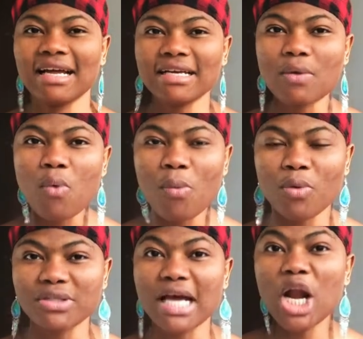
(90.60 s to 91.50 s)
the warm
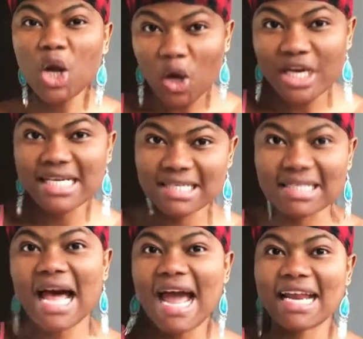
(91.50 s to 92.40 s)
water, not
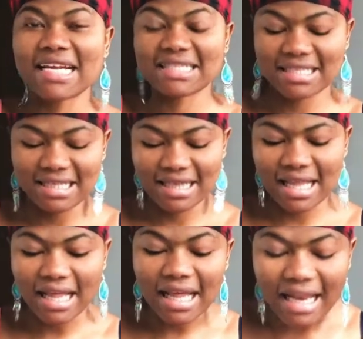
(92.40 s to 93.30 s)
inside it,
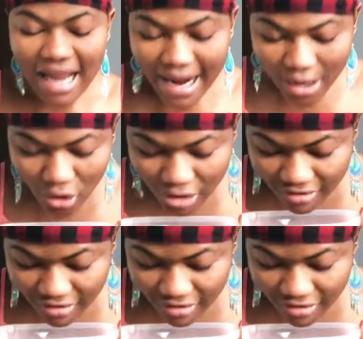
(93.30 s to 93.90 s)
like on the